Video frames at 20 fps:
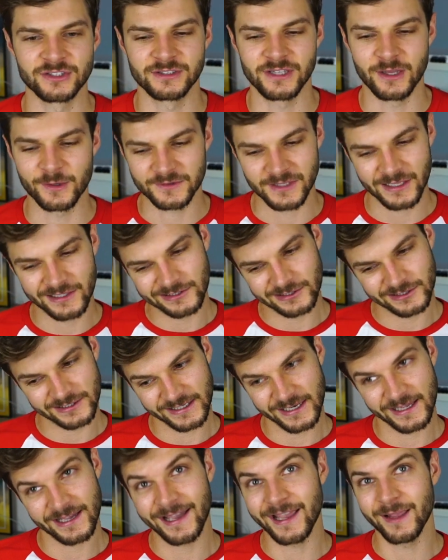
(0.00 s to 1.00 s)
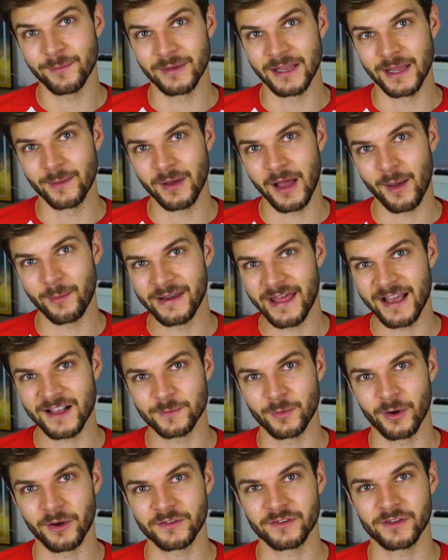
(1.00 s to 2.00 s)
And I was like, you're going to hate me, but I'm an
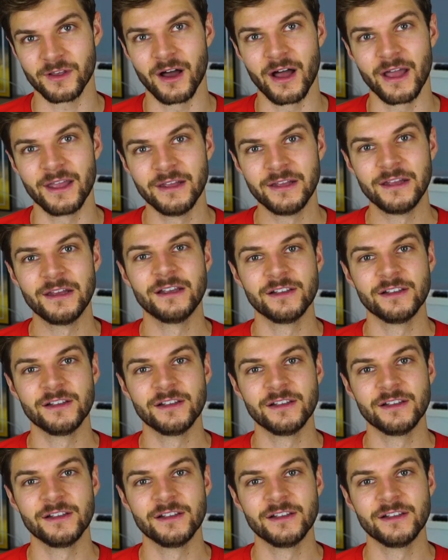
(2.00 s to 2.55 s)
Xbox guy.